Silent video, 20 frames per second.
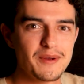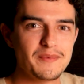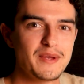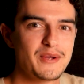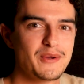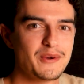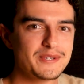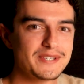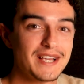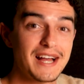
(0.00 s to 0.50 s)

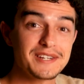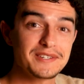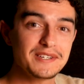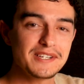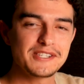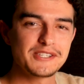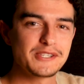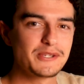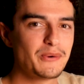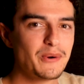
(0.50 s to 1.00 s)
because I actually
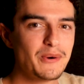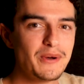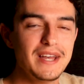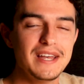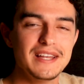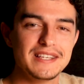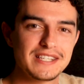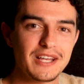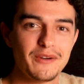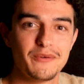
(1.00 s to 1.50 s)
saw
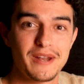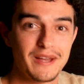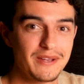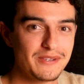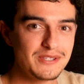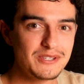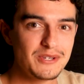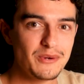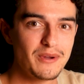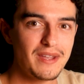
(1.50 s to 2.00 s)
someone
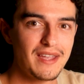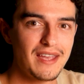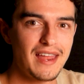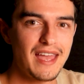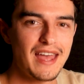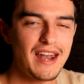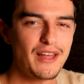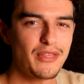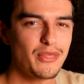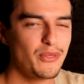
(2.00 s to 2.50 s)
else doing it
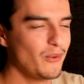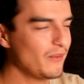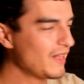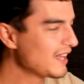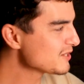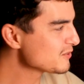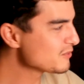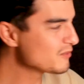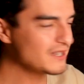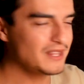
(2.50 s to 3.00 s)
and I thought
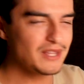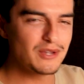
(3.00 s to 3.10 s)
that's really